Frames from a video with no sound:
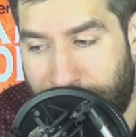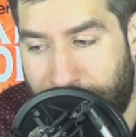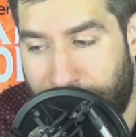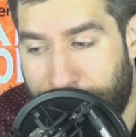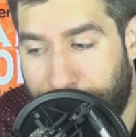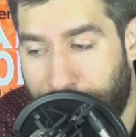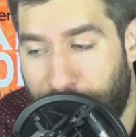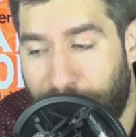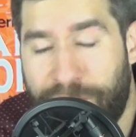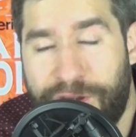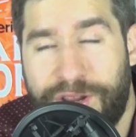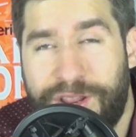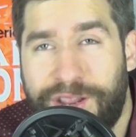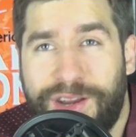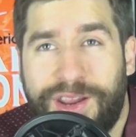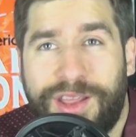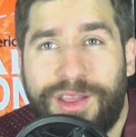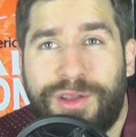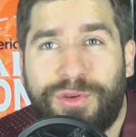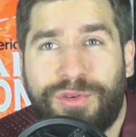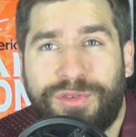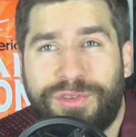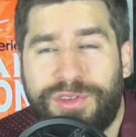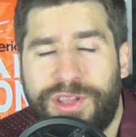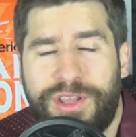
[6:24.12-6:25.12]
Bernie and
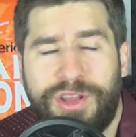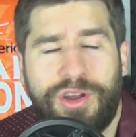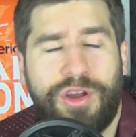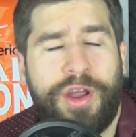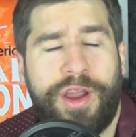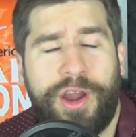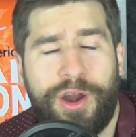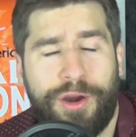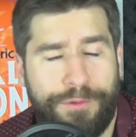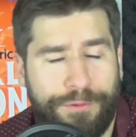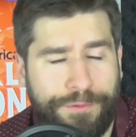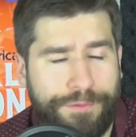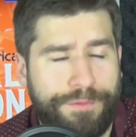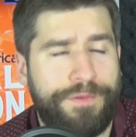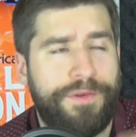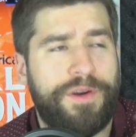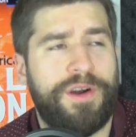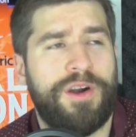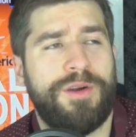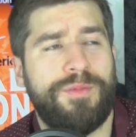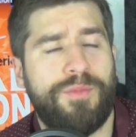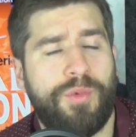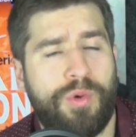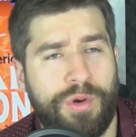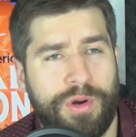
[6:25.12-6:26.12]
AOC care
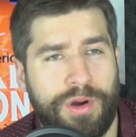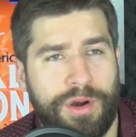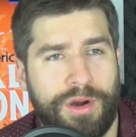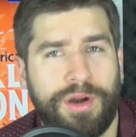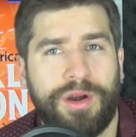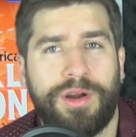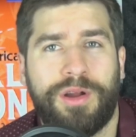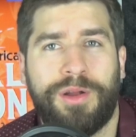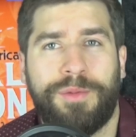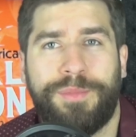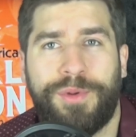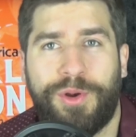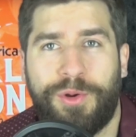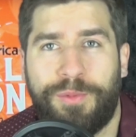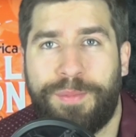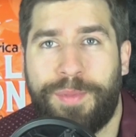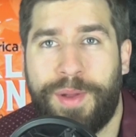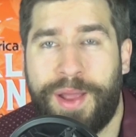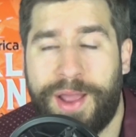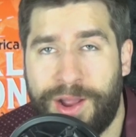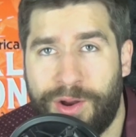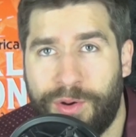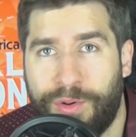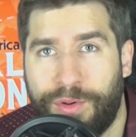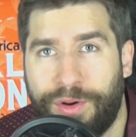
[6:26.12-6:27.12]
far more about
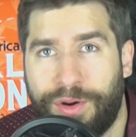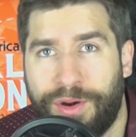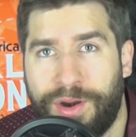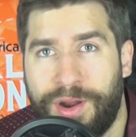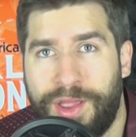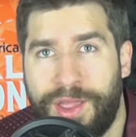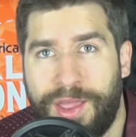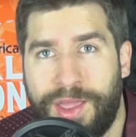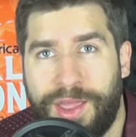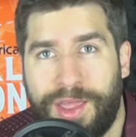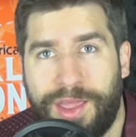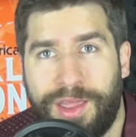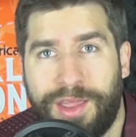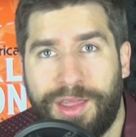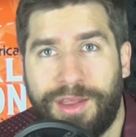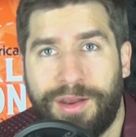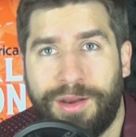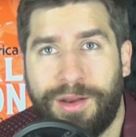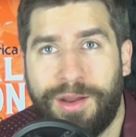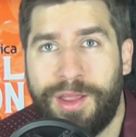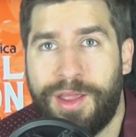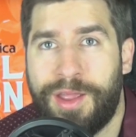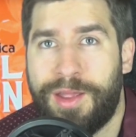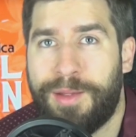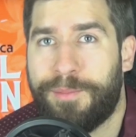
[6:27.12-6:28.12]
power and
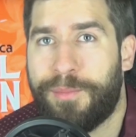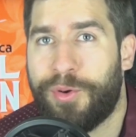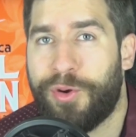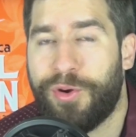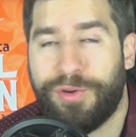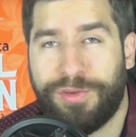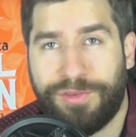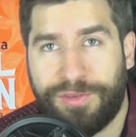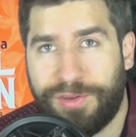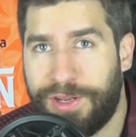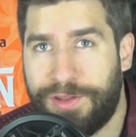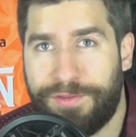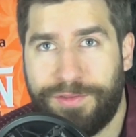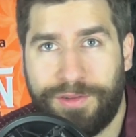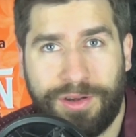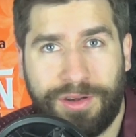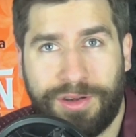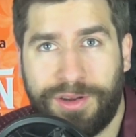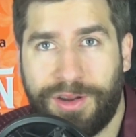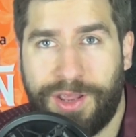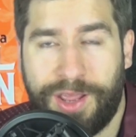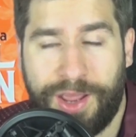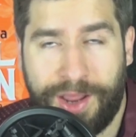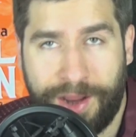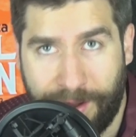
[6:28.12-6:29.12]
perceiving to
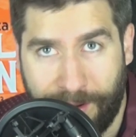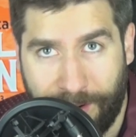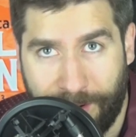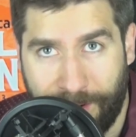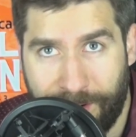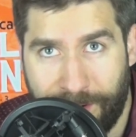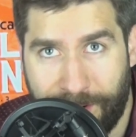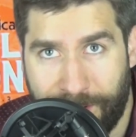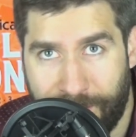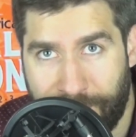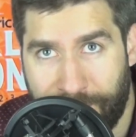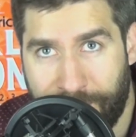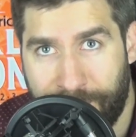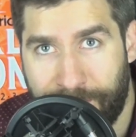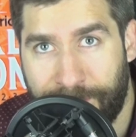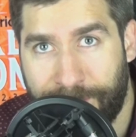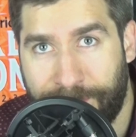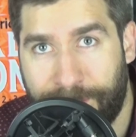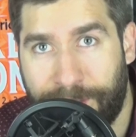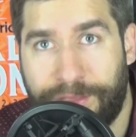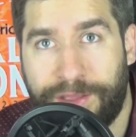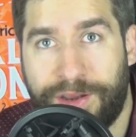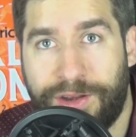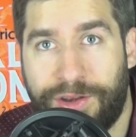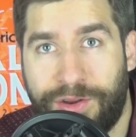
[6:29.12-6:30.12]
care
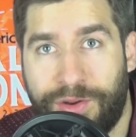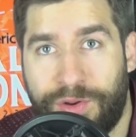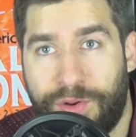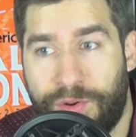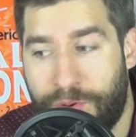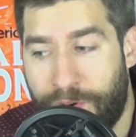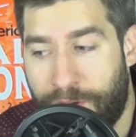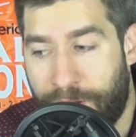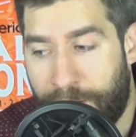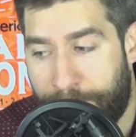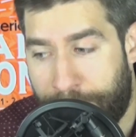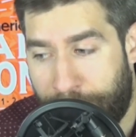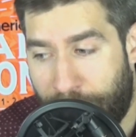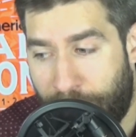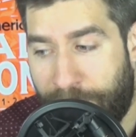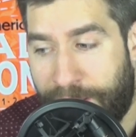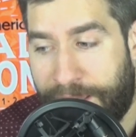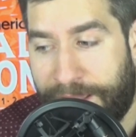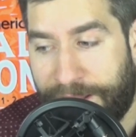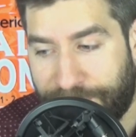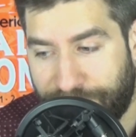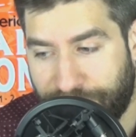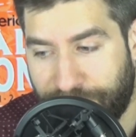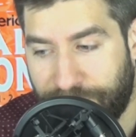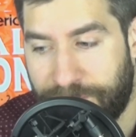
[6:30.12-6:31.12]
than they do about
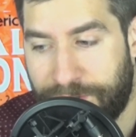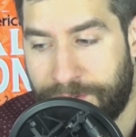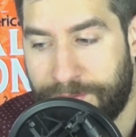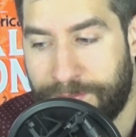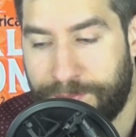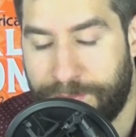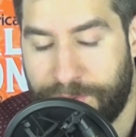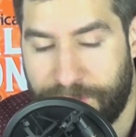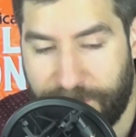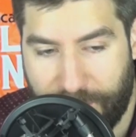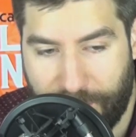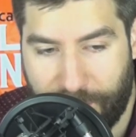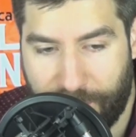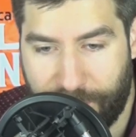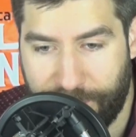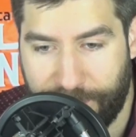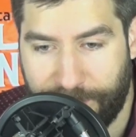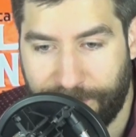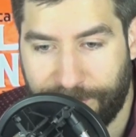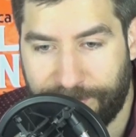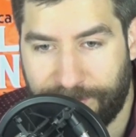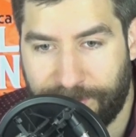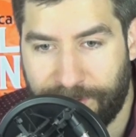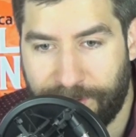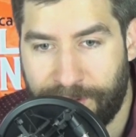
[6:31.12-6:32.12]
actually being
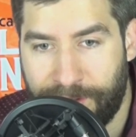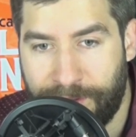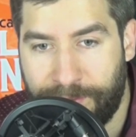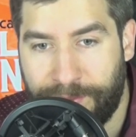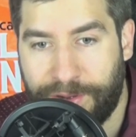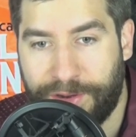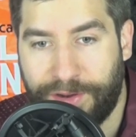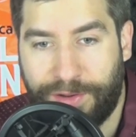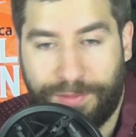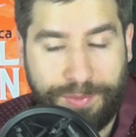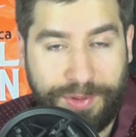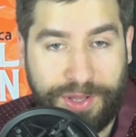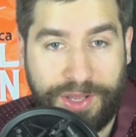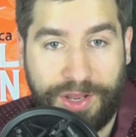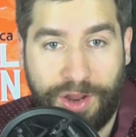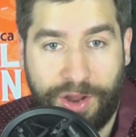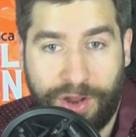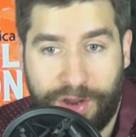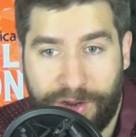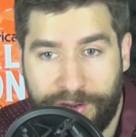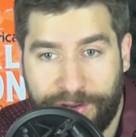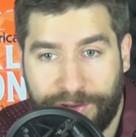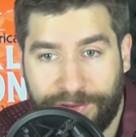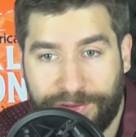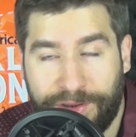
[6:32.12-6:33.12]
honest. Because being
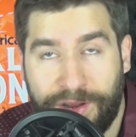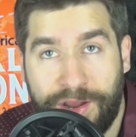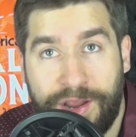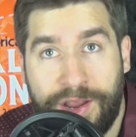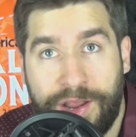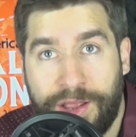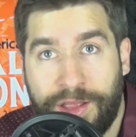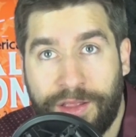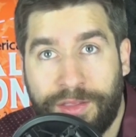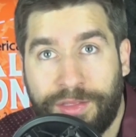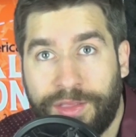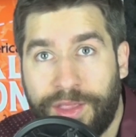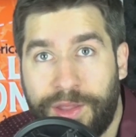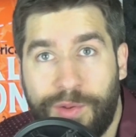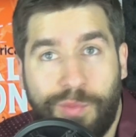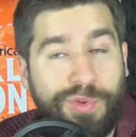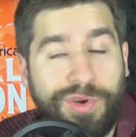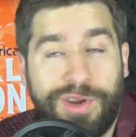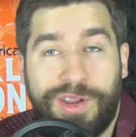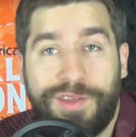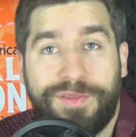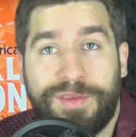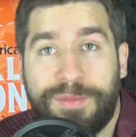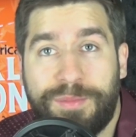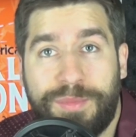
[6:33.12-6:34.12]
honest, they
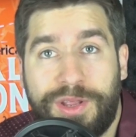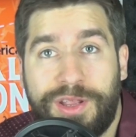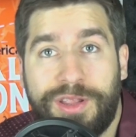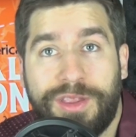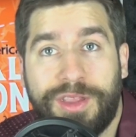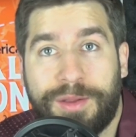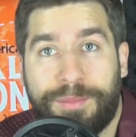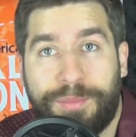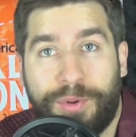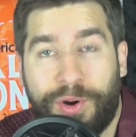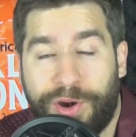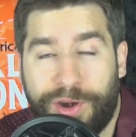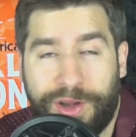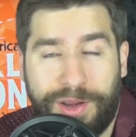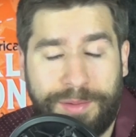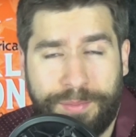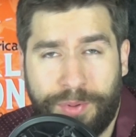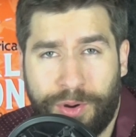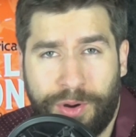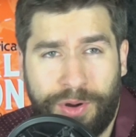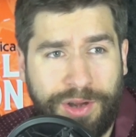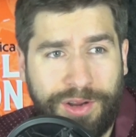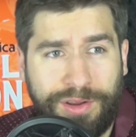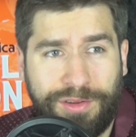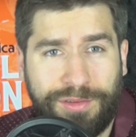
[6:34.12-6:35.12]
wouldn't even be in that party.
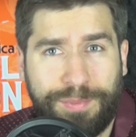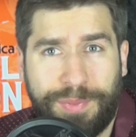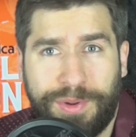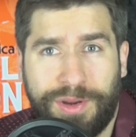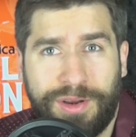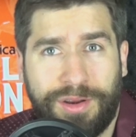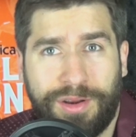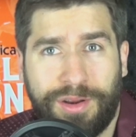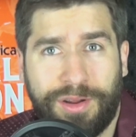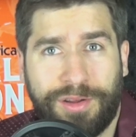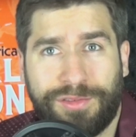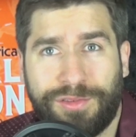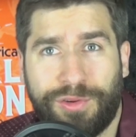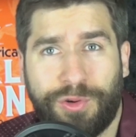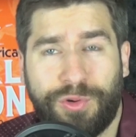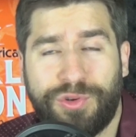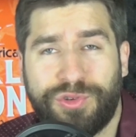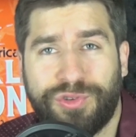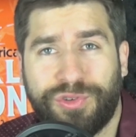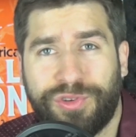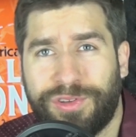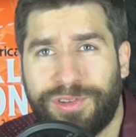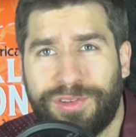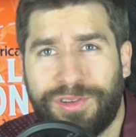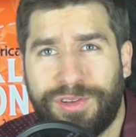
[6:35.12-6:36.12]
Bernie's been a
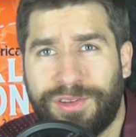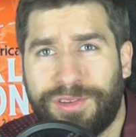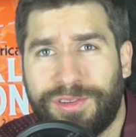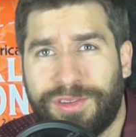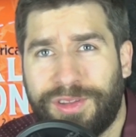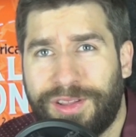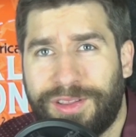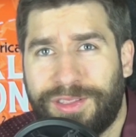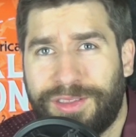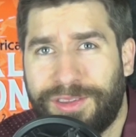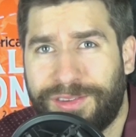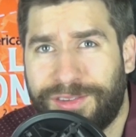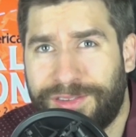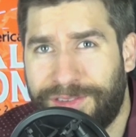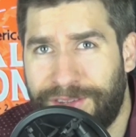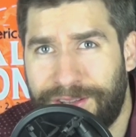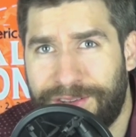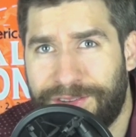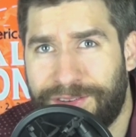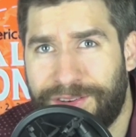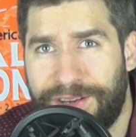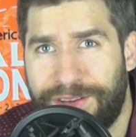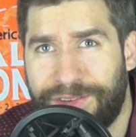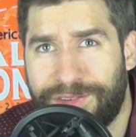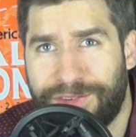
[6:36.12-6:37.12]
socialist since like the
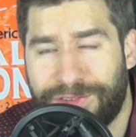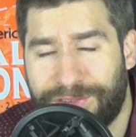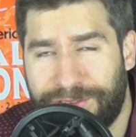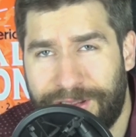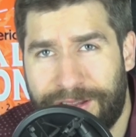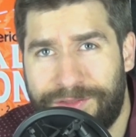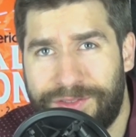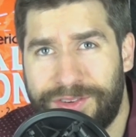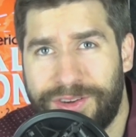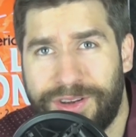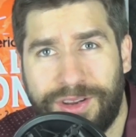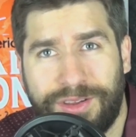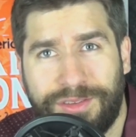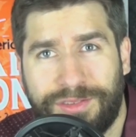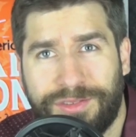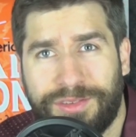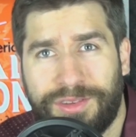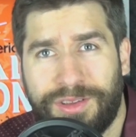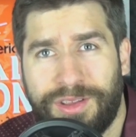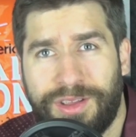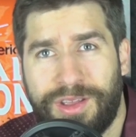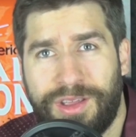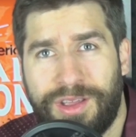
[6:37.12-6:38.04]
60s or 70s.